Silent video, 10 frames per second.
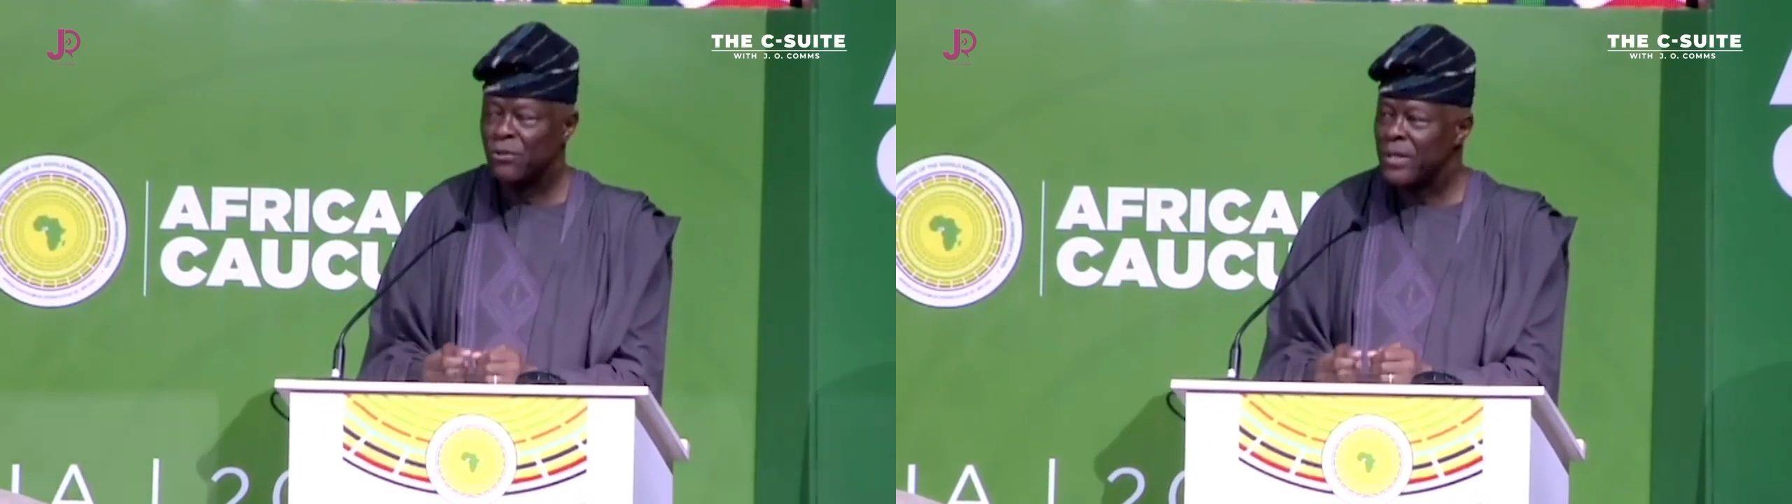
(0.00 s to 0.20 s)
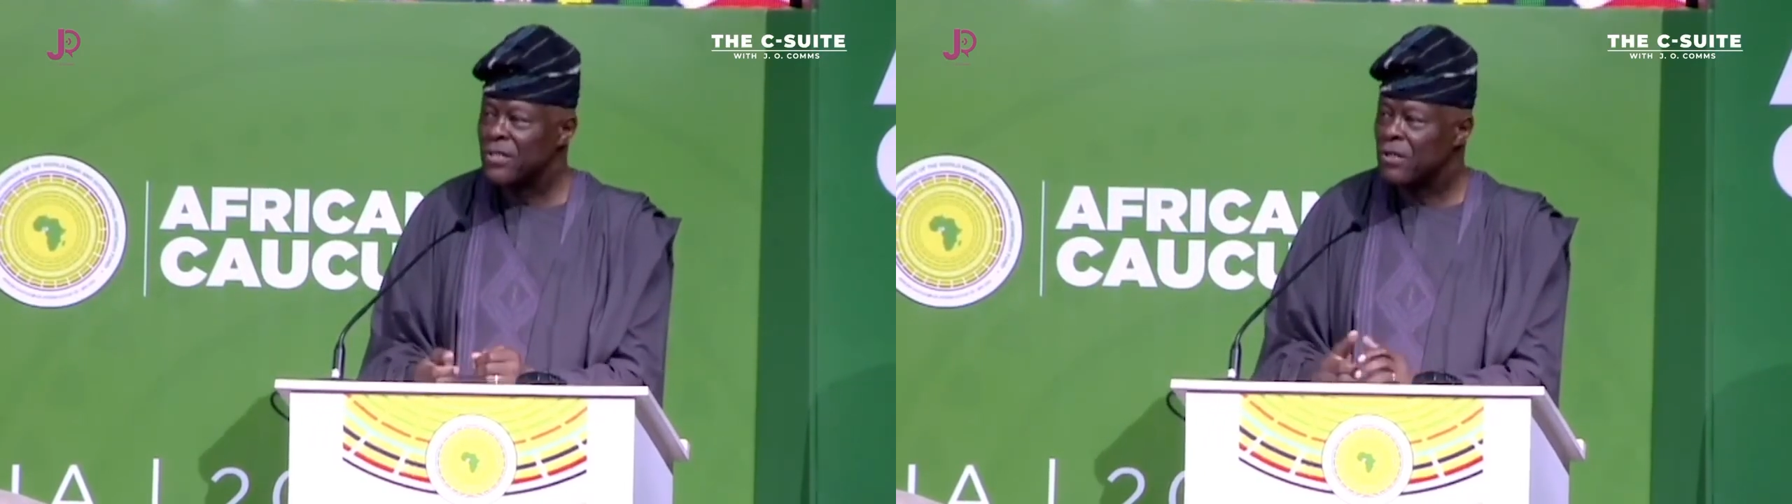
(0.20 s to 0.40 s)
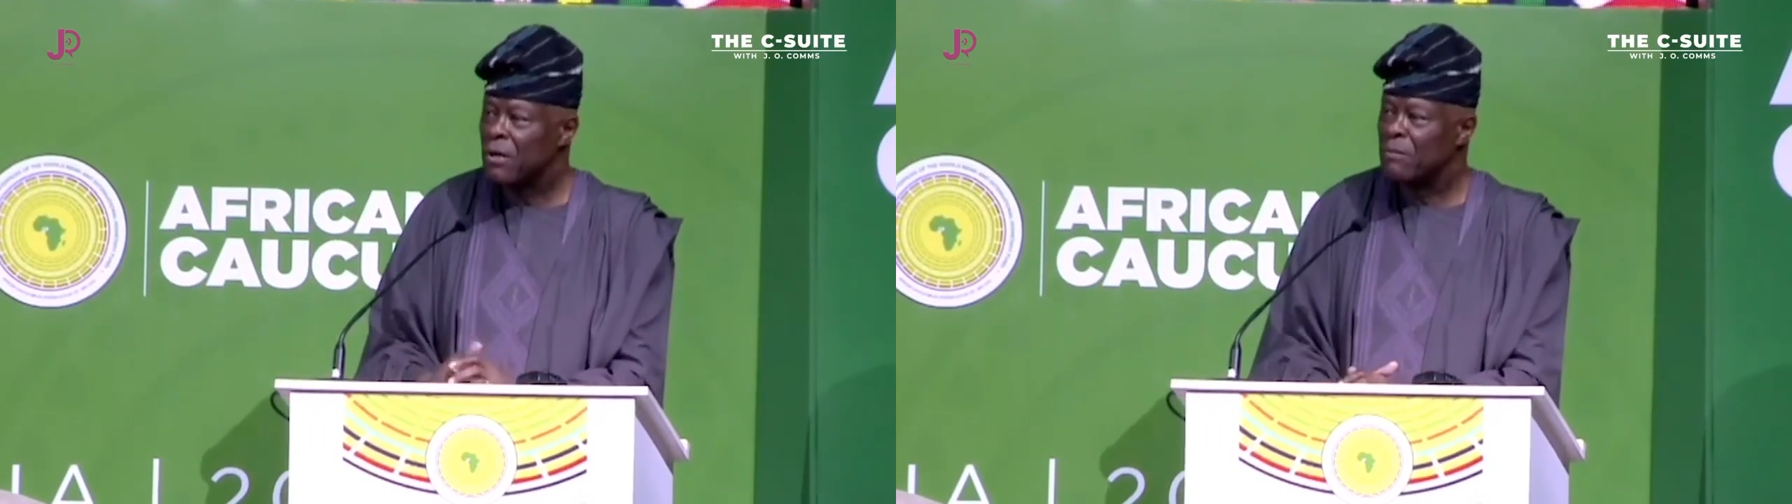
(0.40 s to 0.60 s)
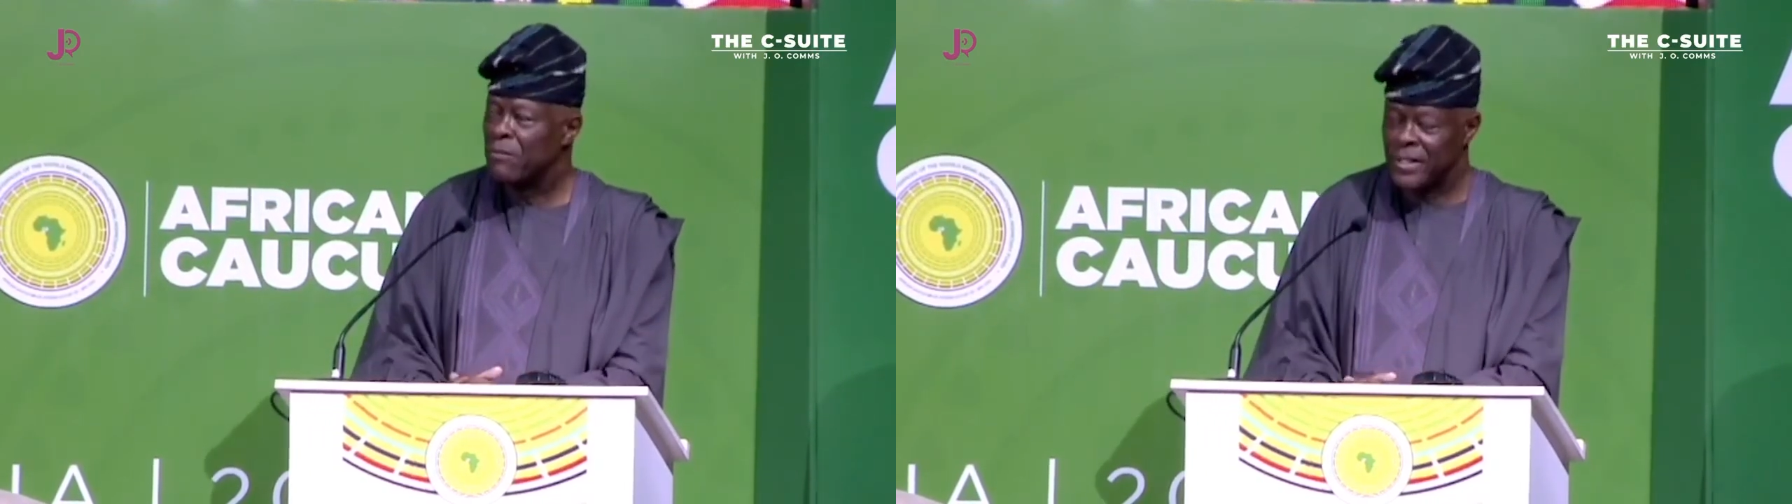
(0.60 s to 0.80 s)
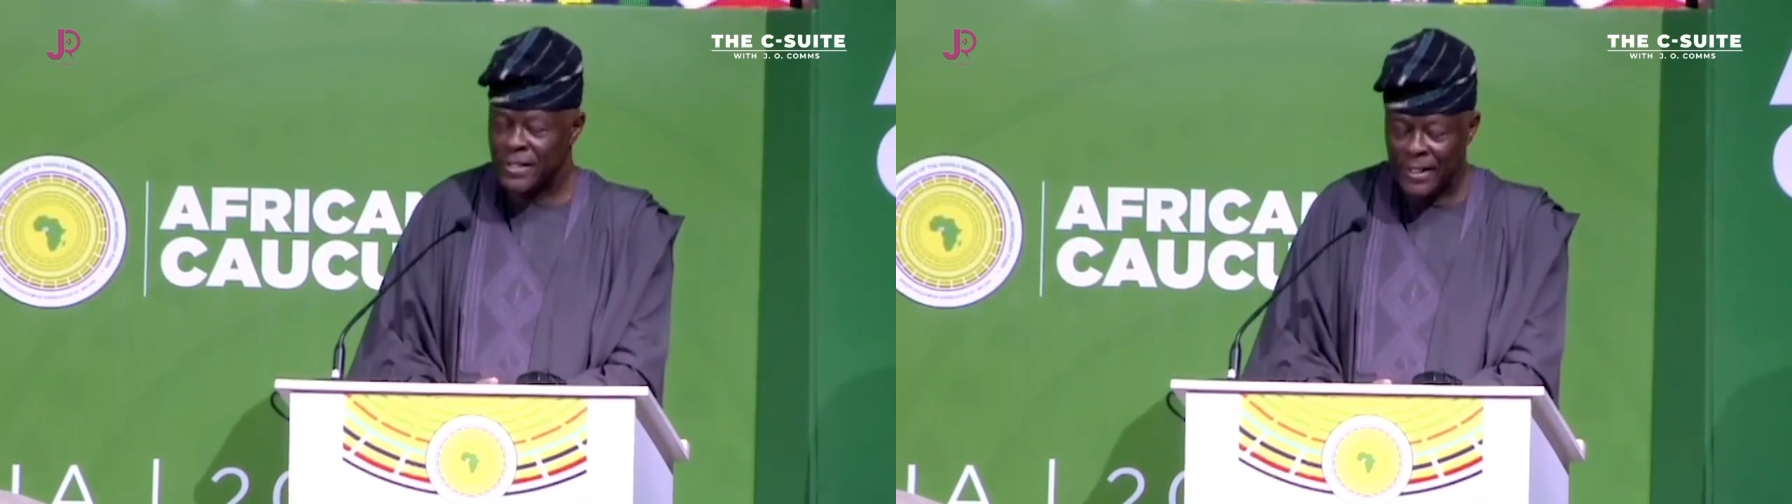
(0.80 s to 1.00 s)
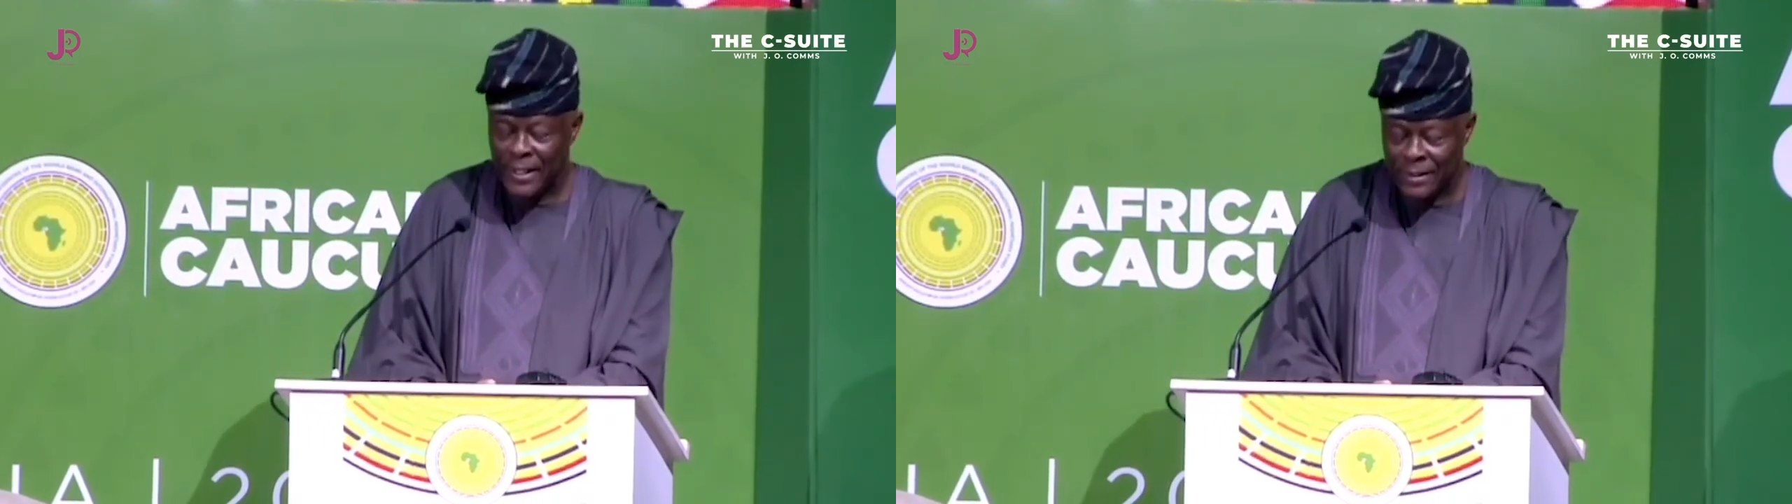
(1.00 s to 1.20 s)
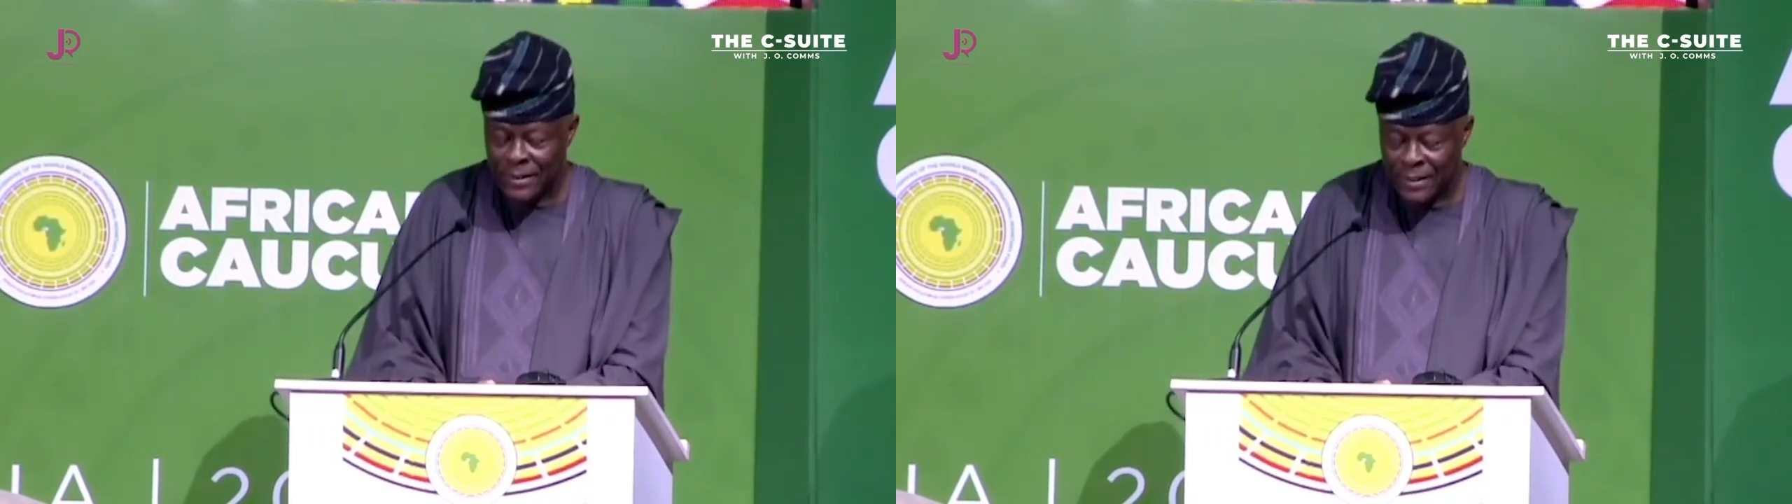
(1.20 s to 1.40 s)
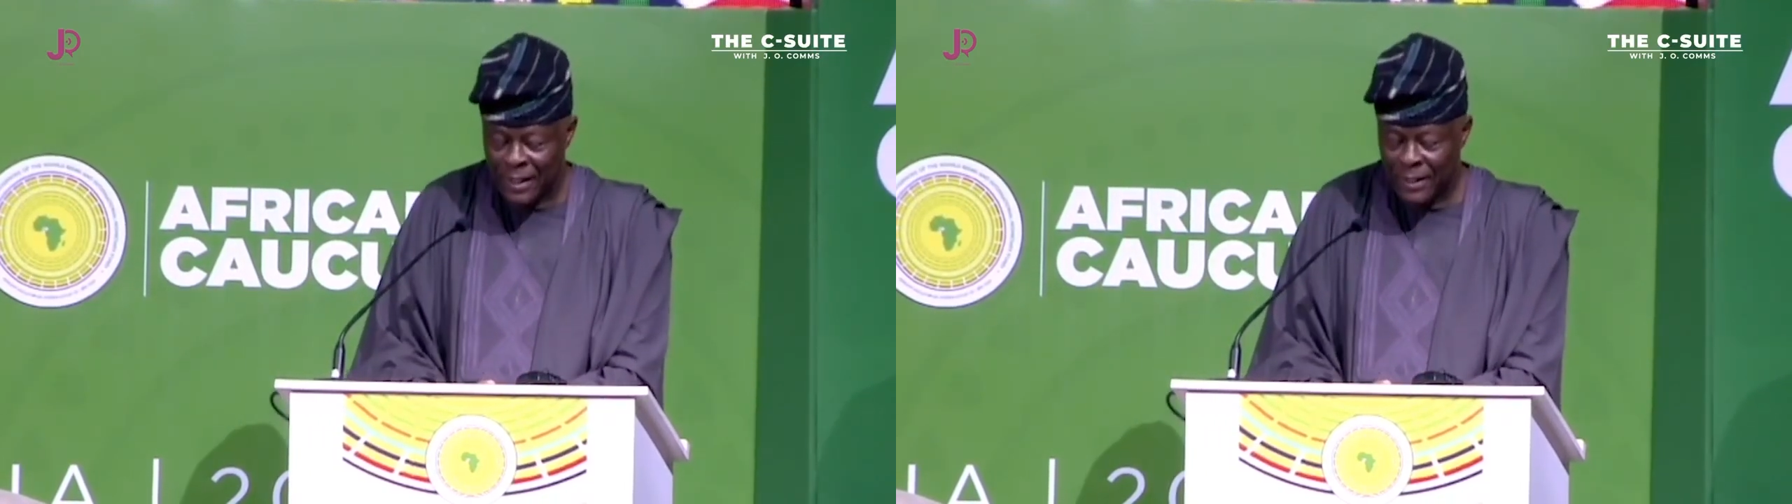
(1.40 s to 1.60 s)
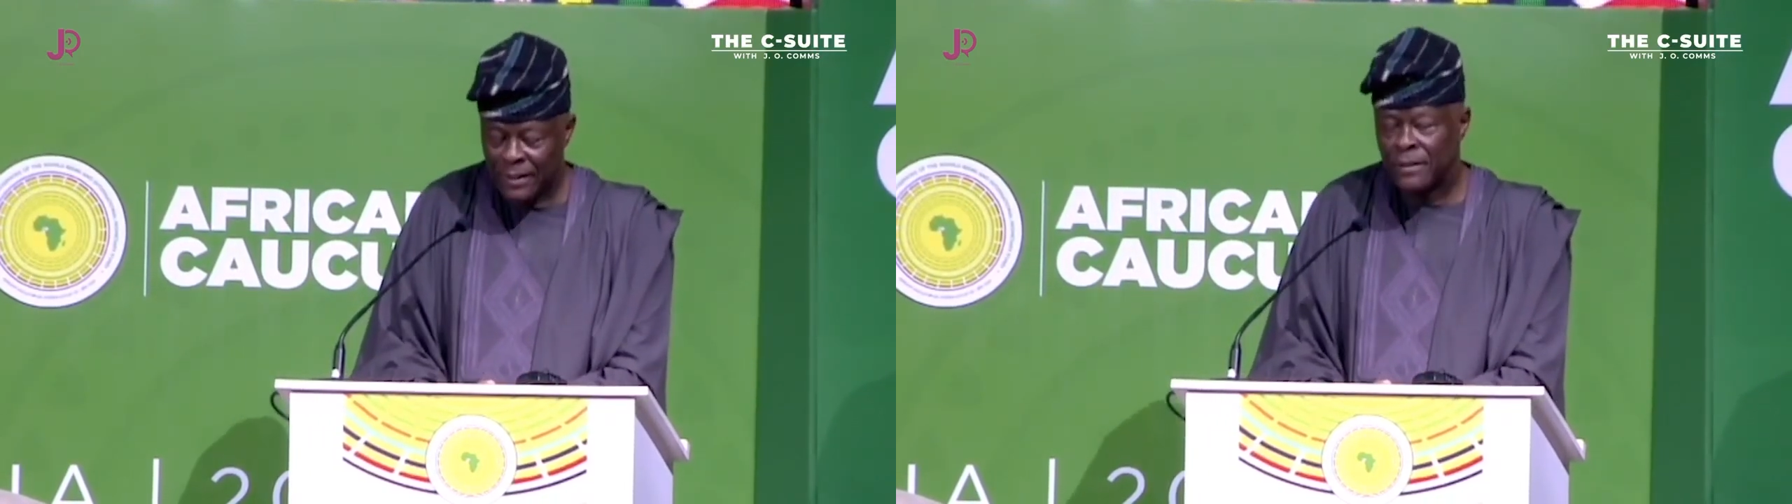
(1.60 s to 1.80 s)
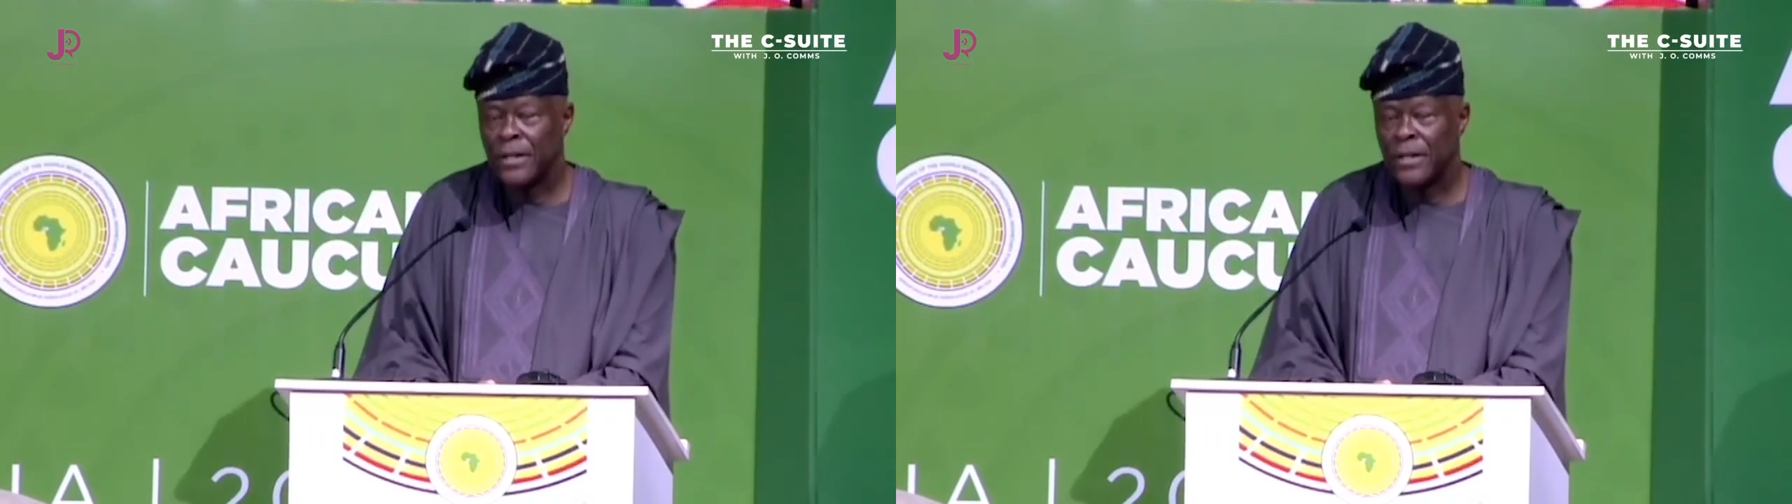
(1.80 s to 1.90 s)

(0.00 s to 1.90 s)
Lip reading: are showing some resilience